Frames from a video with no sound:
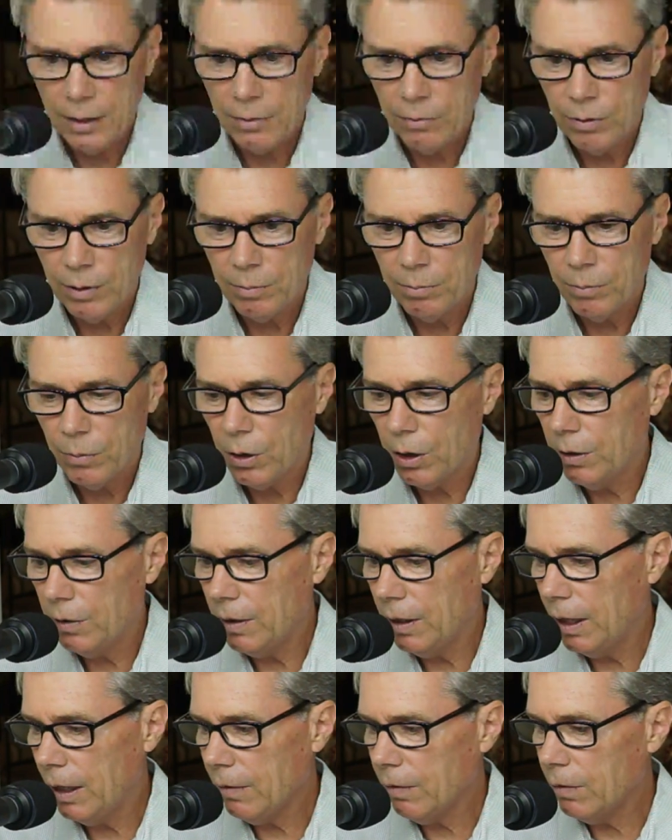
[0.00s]
they went and
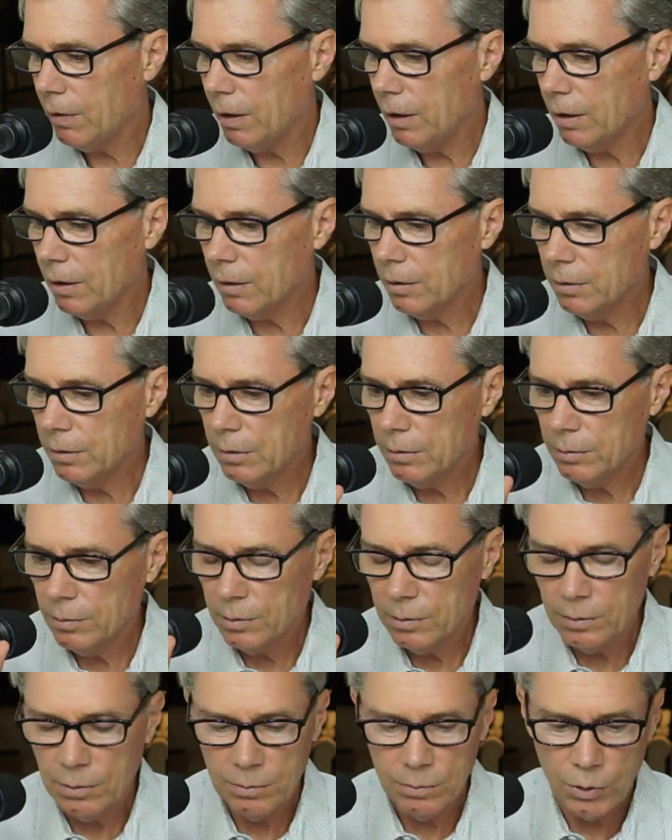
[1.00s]
bought that thing,
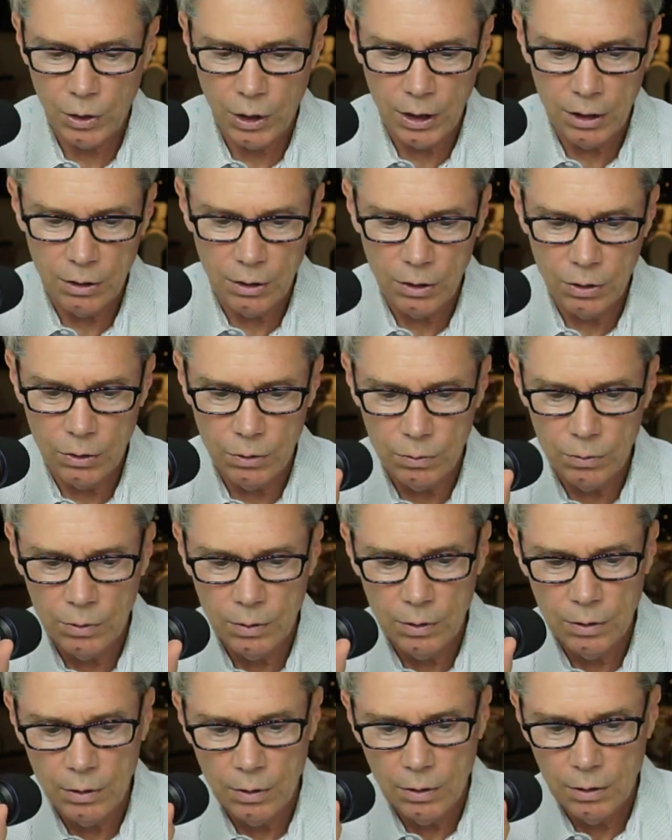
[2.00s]
brand new.
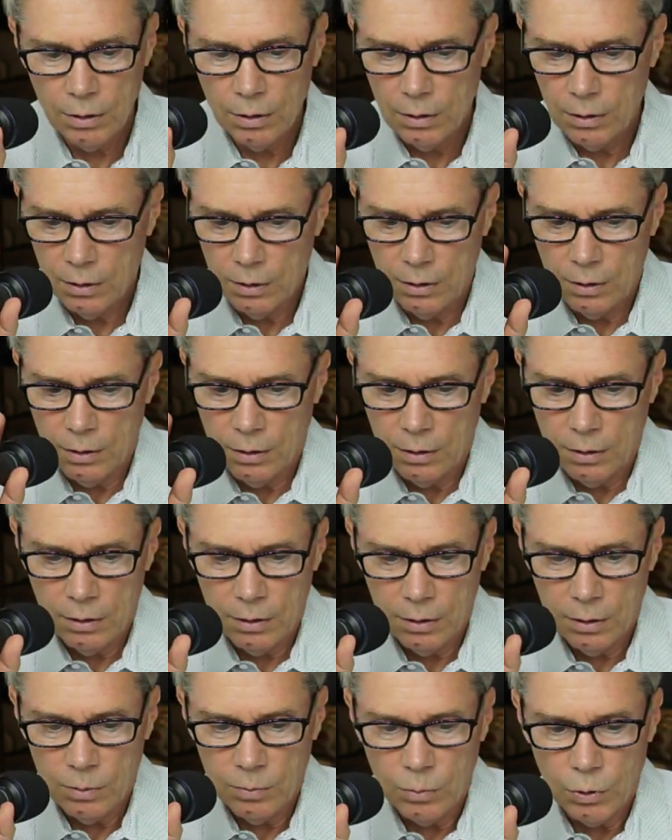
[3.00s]

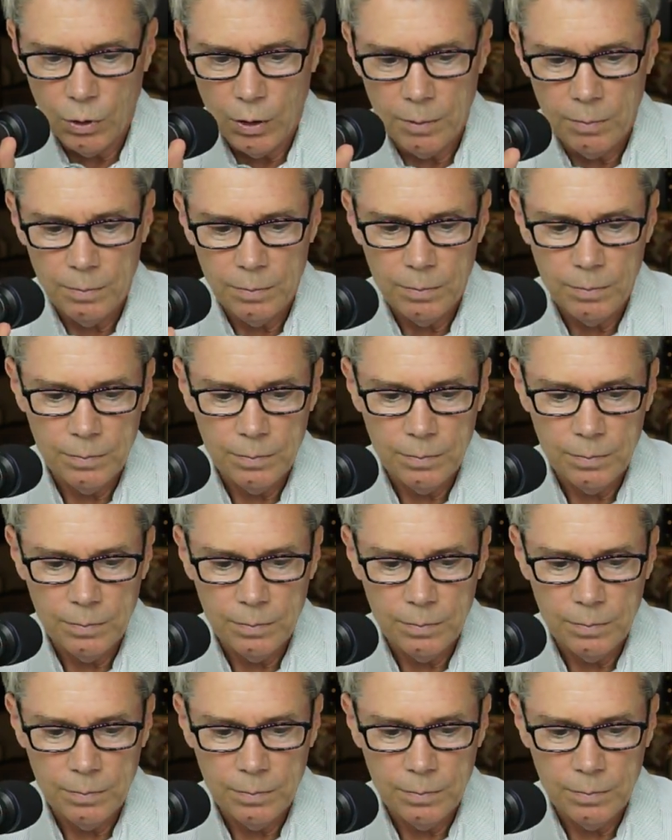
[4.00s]
Oh boy,